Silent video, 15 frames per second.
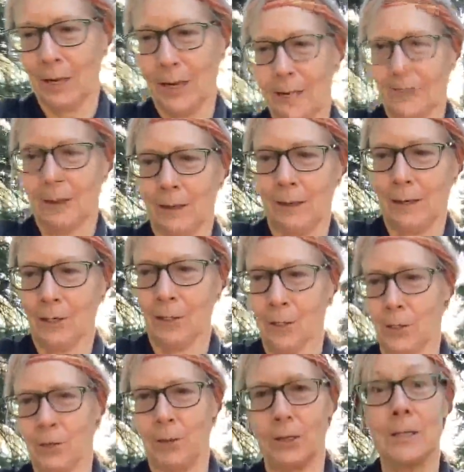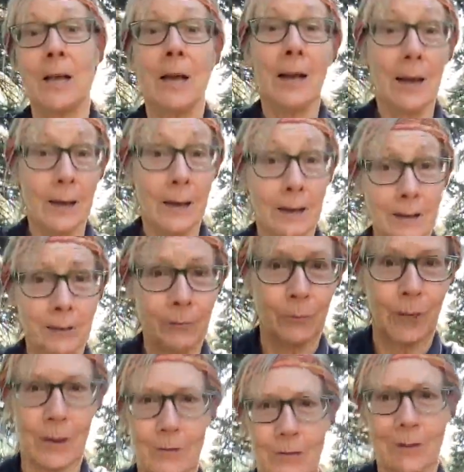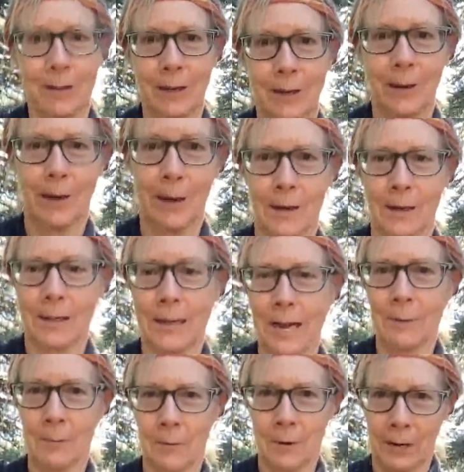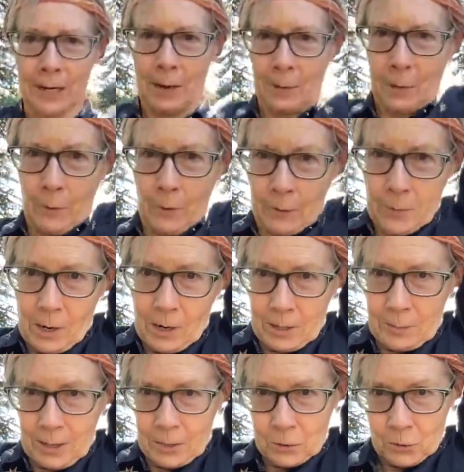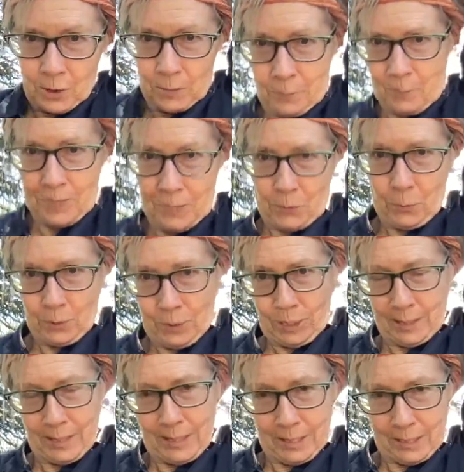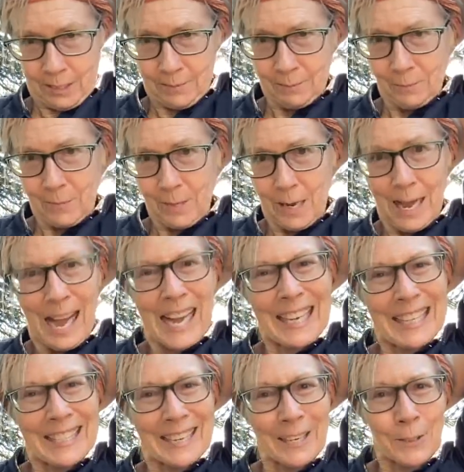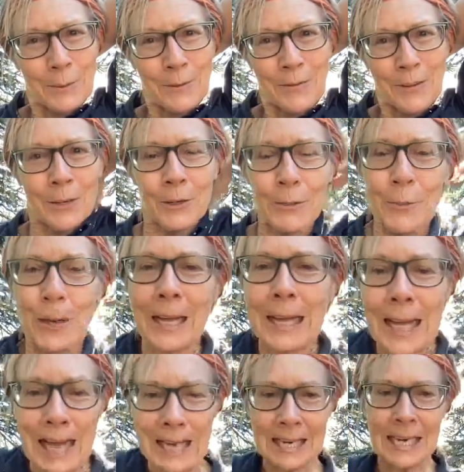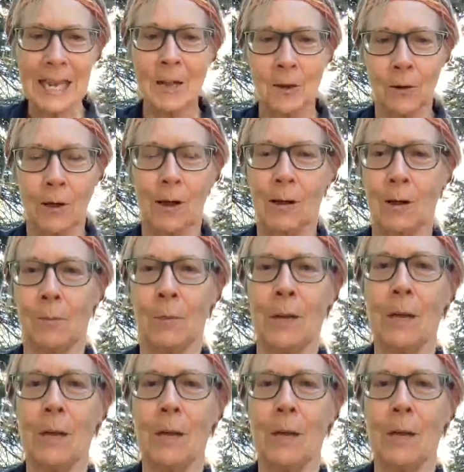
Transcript: Hang on, let's just do this. We have a cockeyed camera right now, but what I'm talking about is drop this and this. I can touch my fingers, but I can't interlock them.